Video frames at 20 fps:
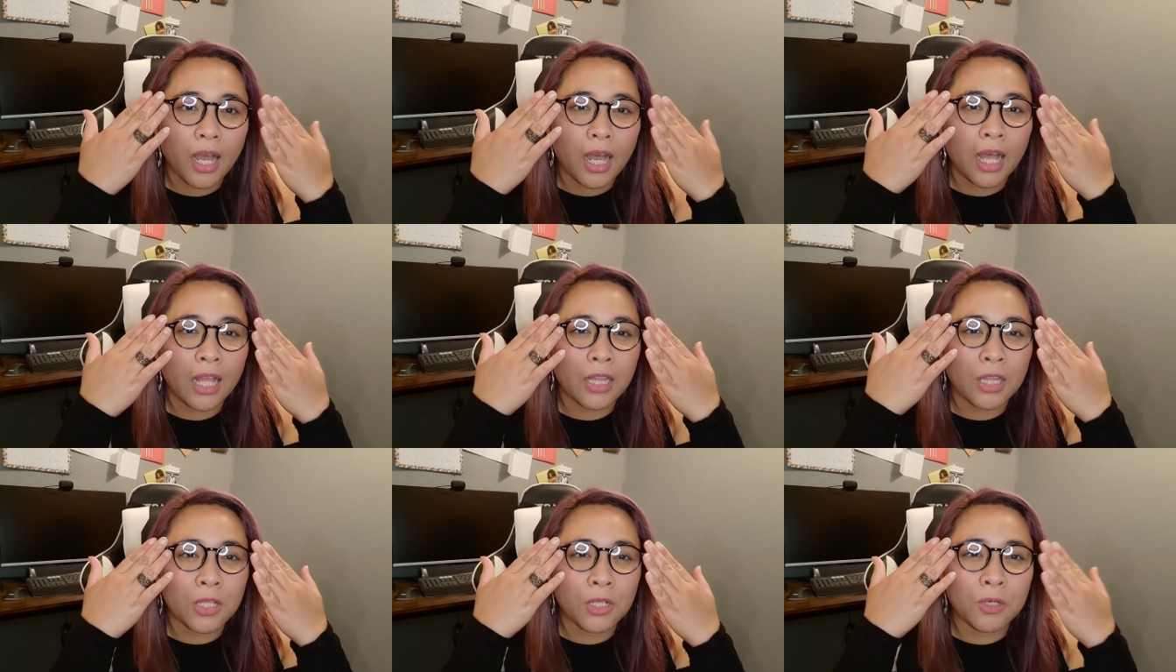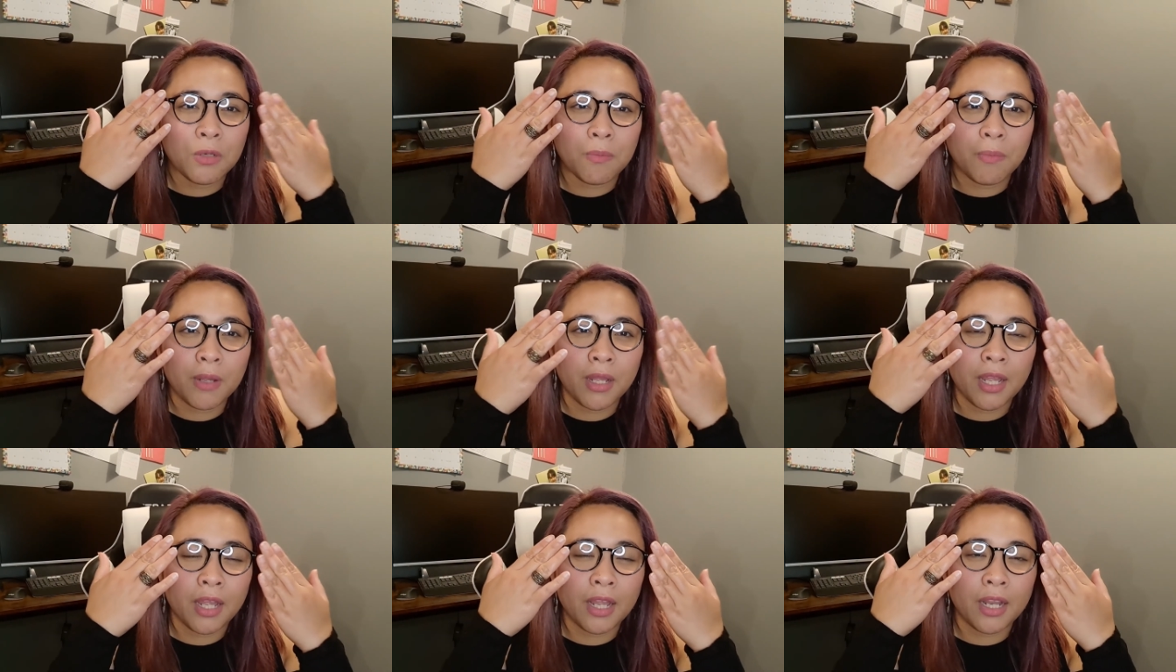a little
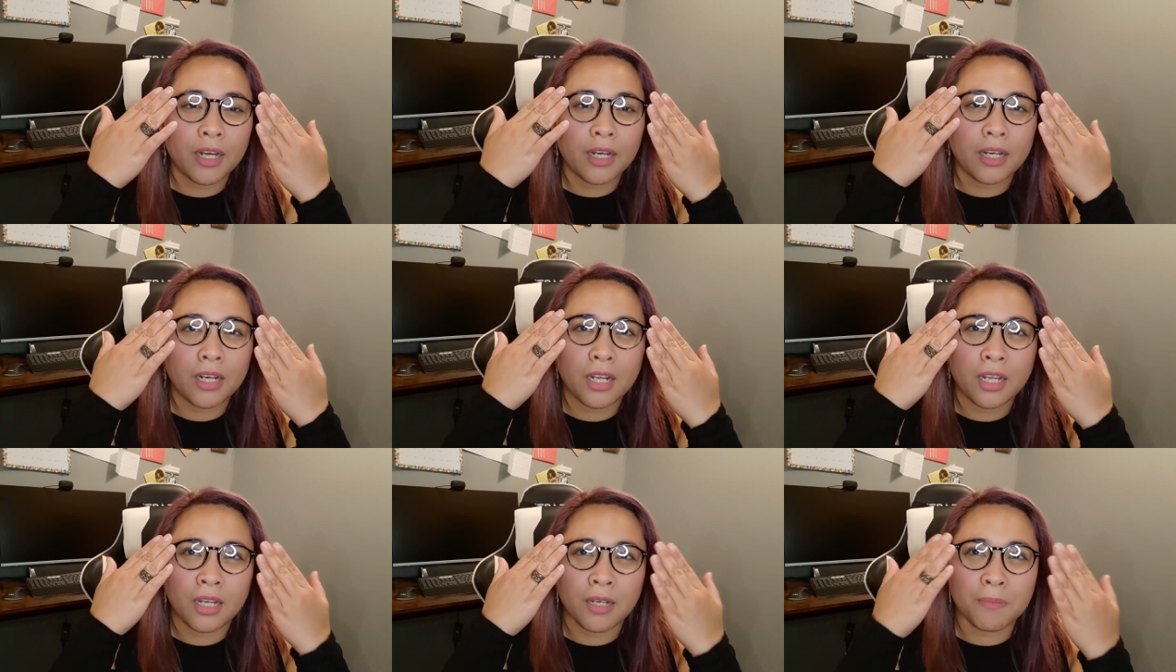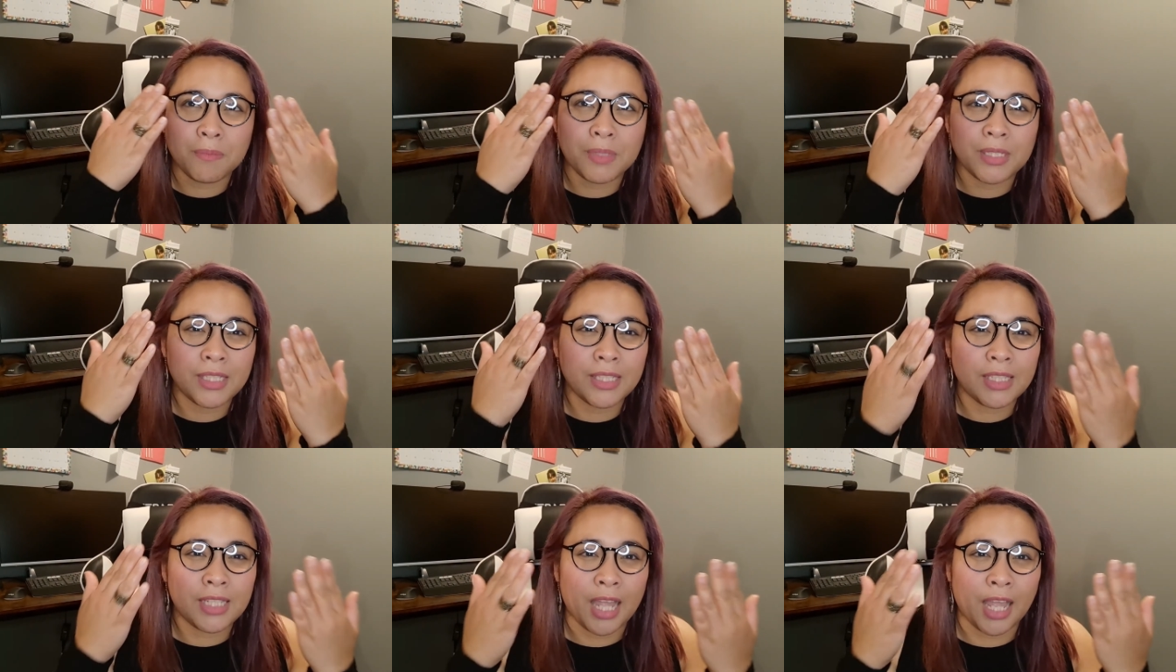bit um,
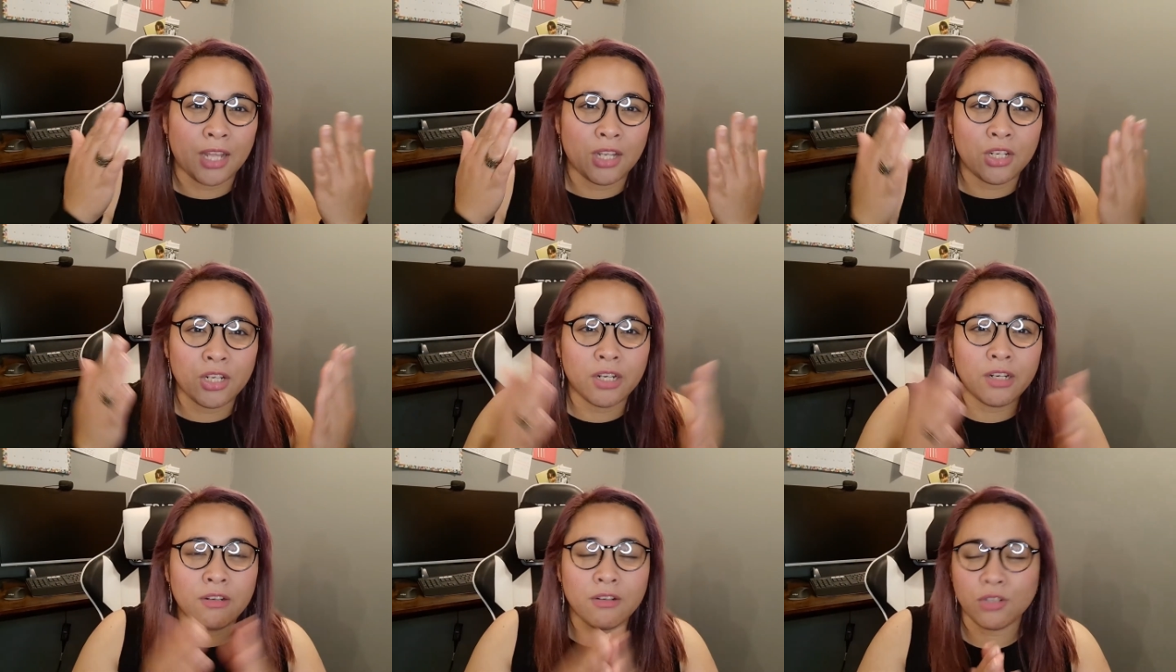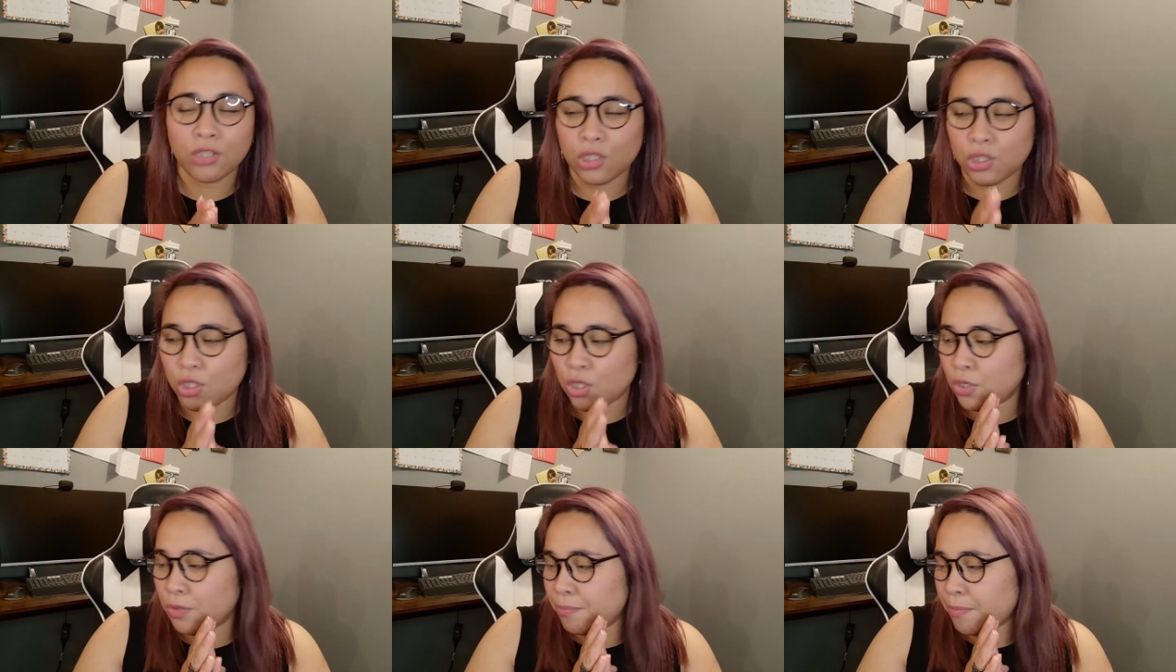standard
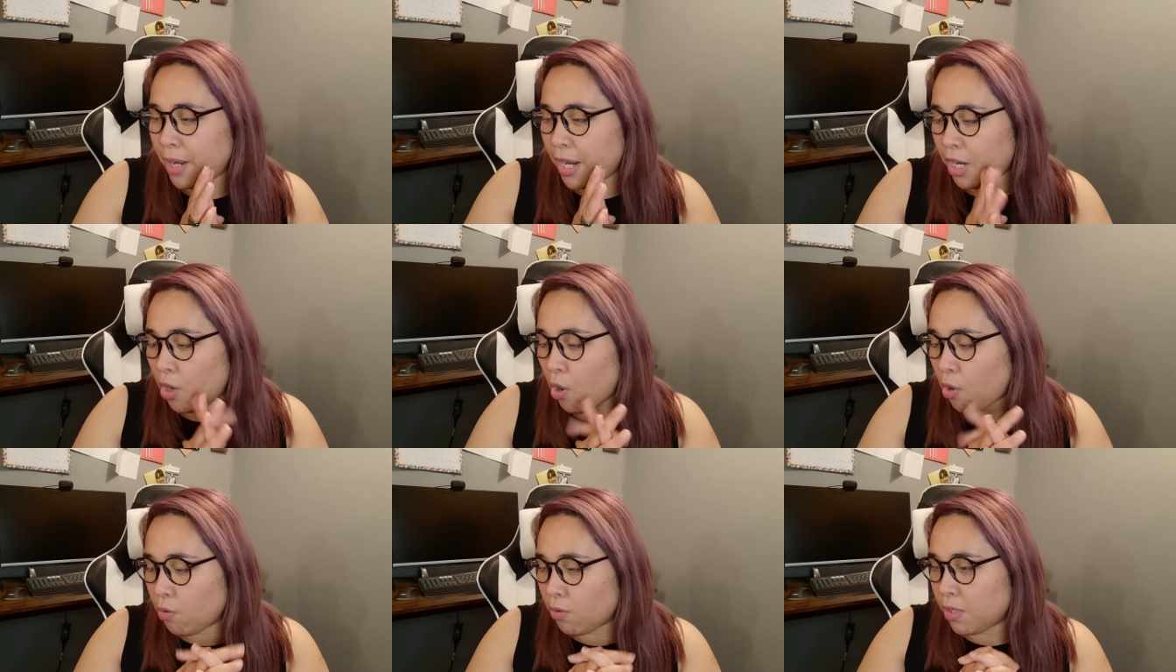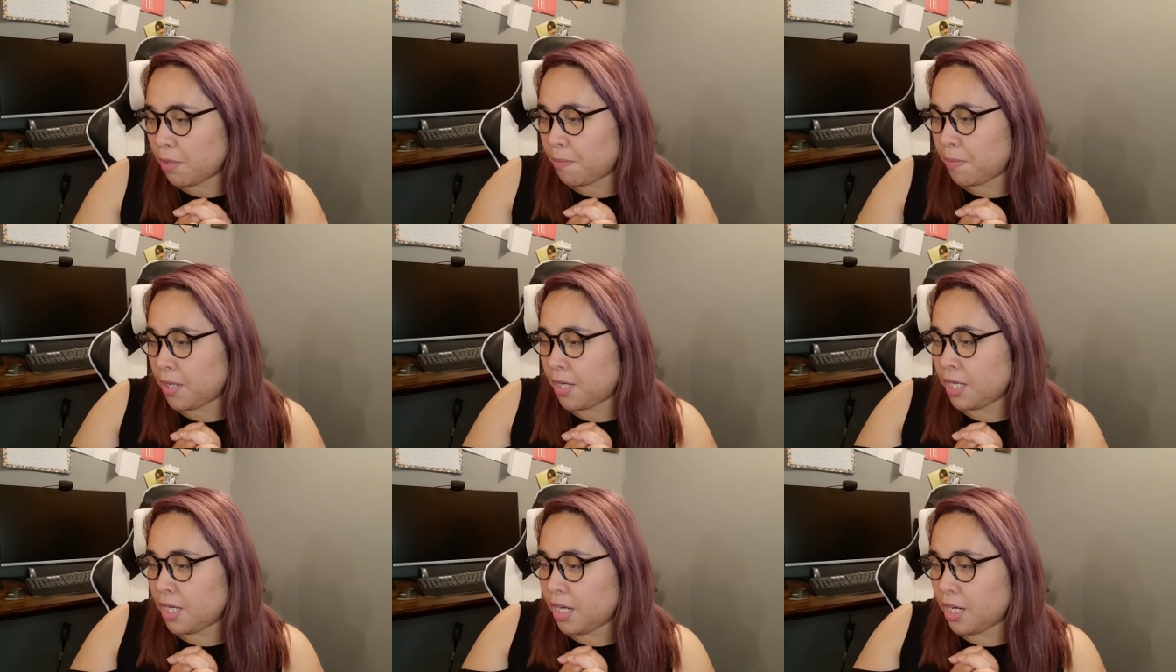in my own
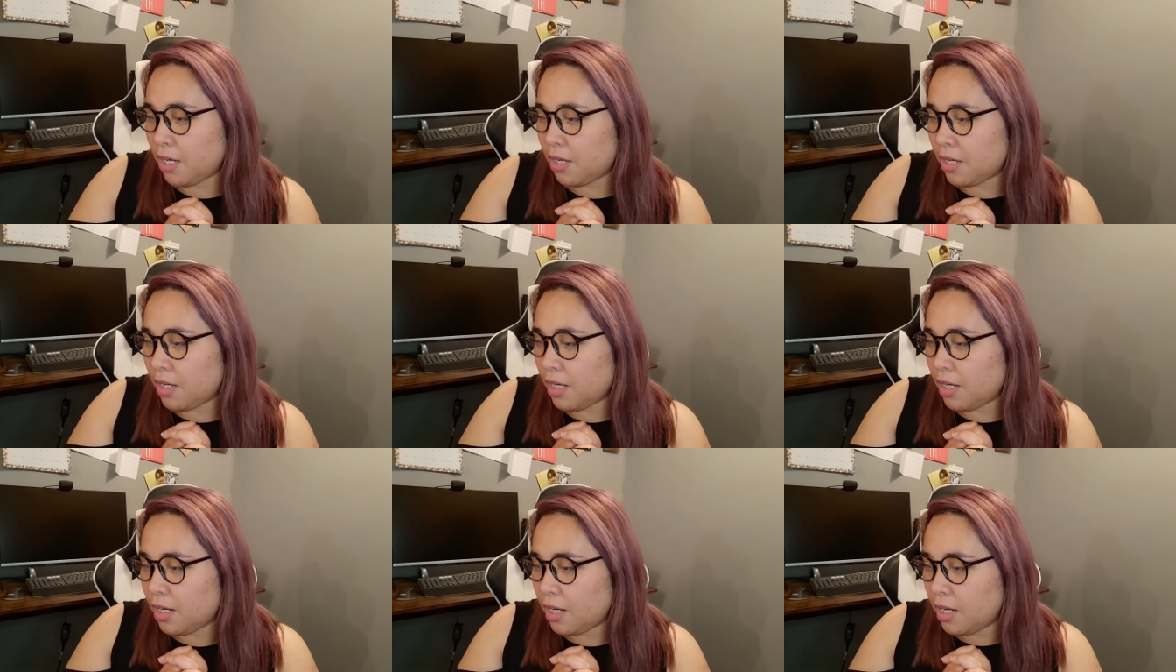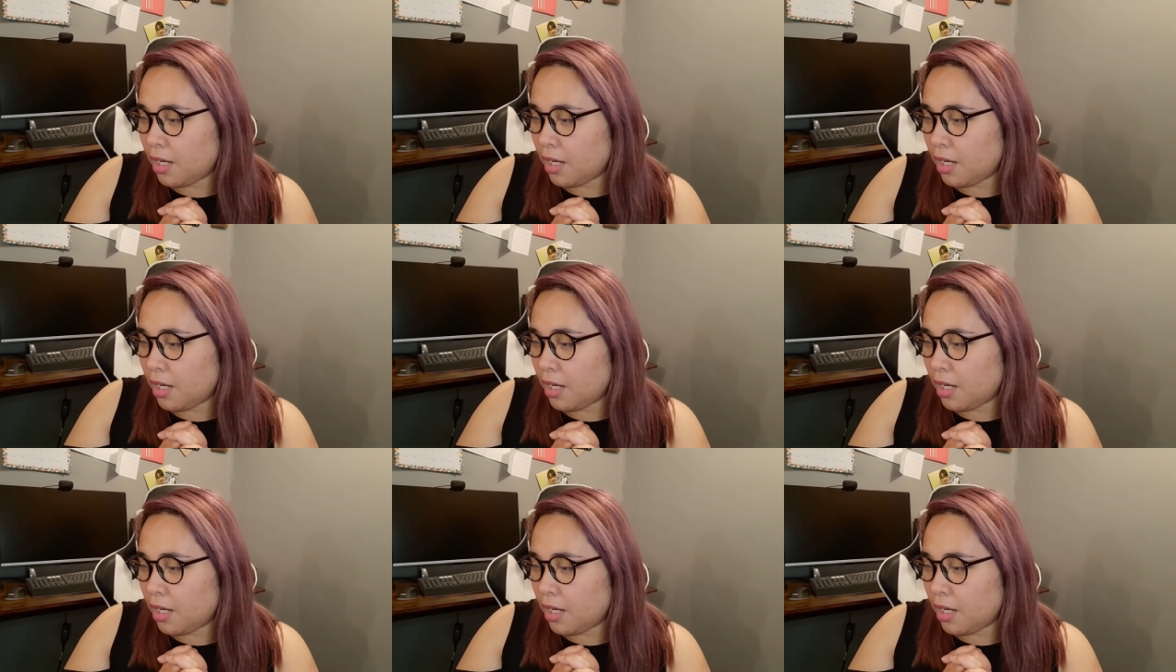opinion